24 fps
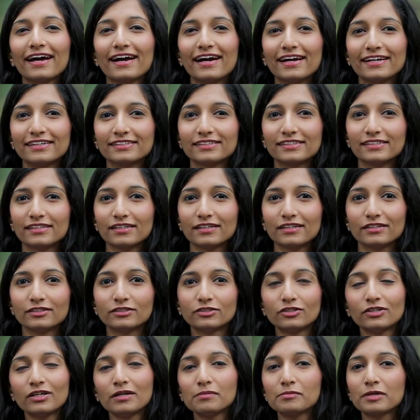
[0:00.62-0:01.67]
guys,
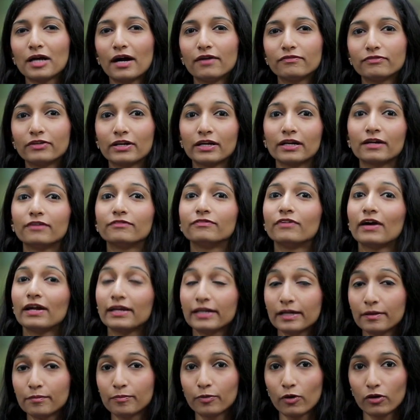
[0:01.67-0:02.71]
today I'm covering a
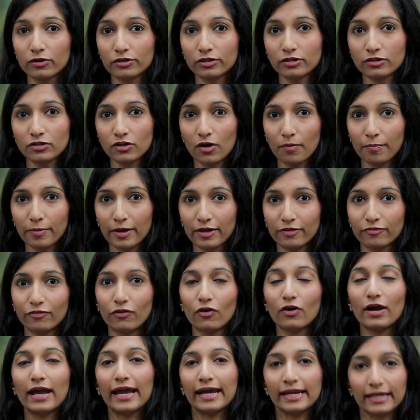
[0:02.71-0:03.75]
very important topic
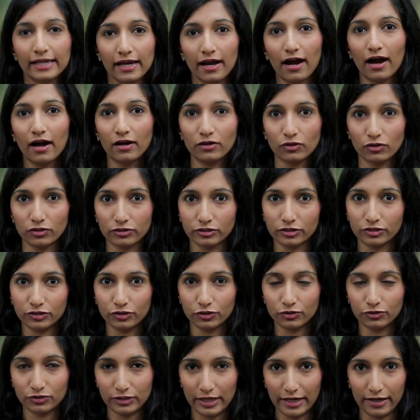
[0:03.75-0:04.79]
for any high
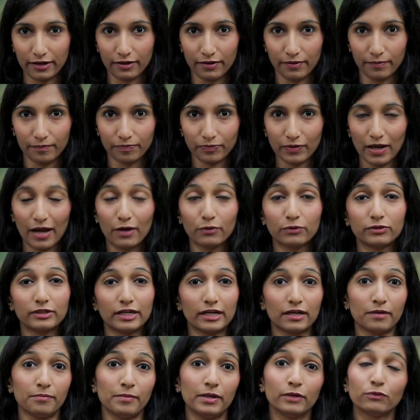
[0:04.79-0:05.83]
altitude trekker. I would
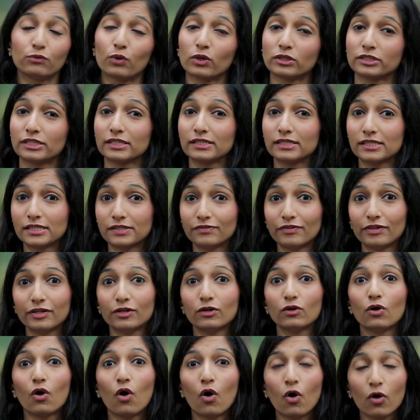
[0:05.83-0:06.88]
recommend watching this
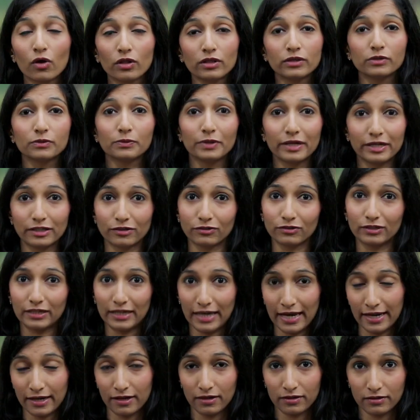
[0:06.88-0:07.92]
video all the way to
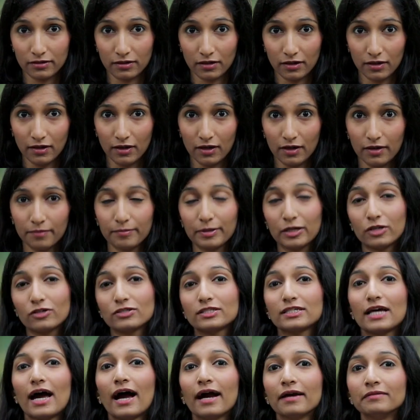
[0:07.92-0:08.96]
the end
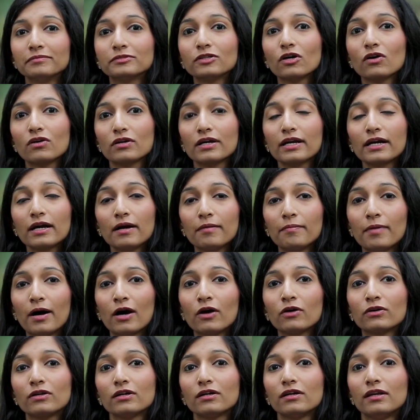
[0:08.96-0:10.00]
because I'm talking
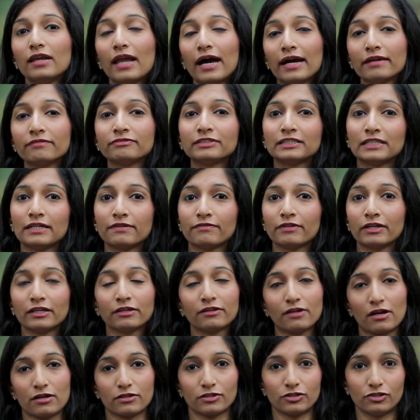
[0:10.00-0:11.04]
about
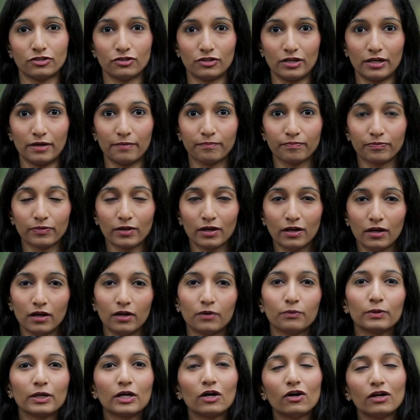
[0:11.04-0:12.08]
life-saving drugs today.
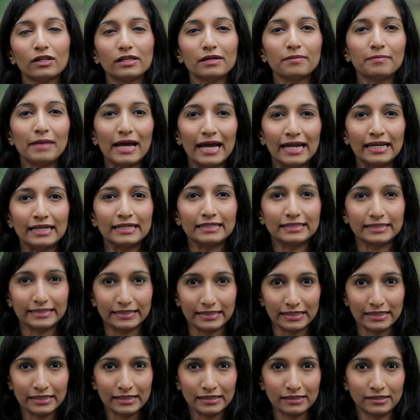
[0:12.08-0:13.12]
We call them L S
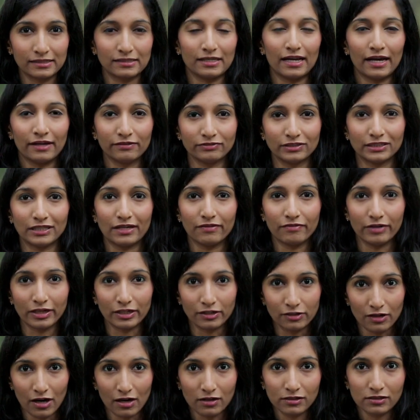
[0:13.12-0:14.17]
Ds,
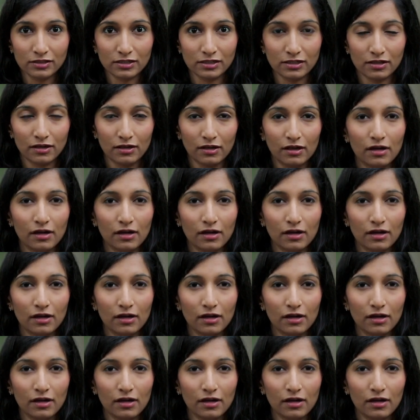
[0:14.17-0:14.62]
life-saving drugs.